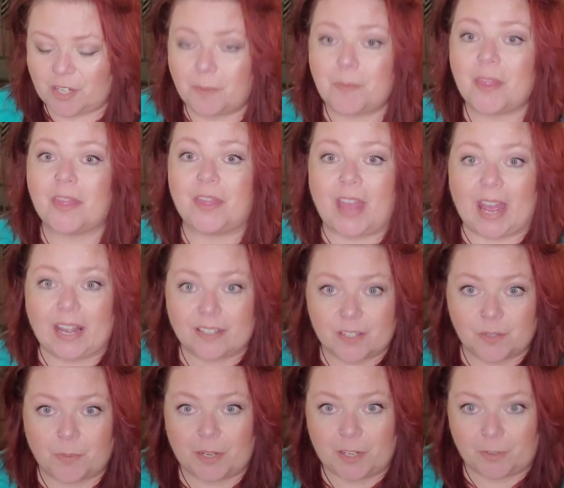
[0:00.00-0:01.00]
that is
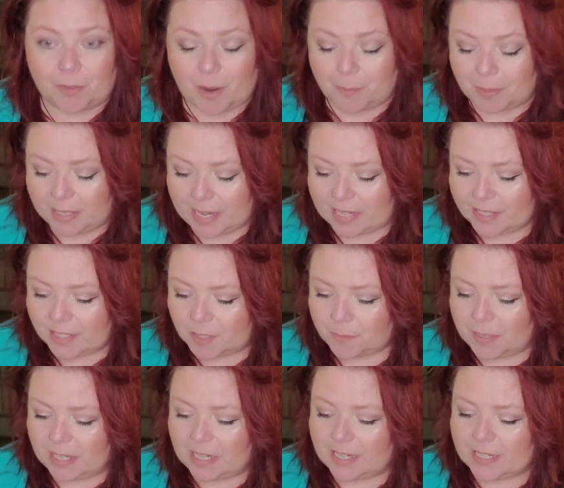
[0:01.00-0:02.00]
what you're up against,
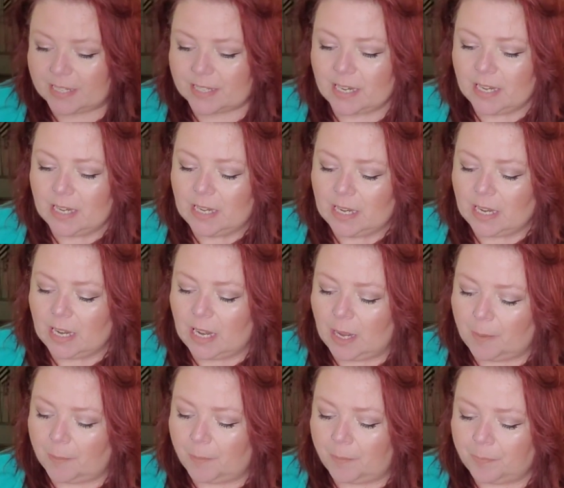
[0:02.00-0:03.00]
because
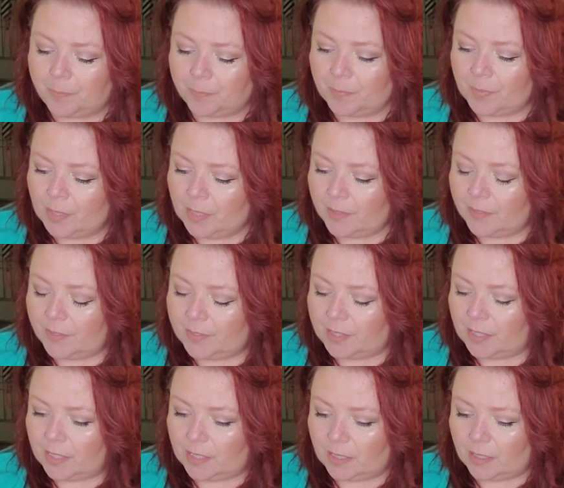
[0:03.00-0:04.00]

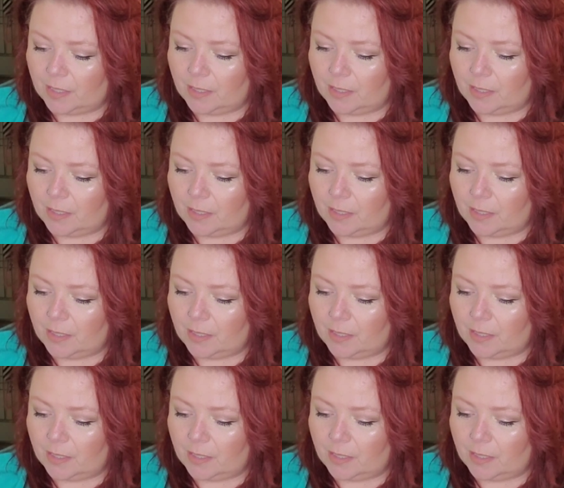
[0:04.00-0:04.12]
the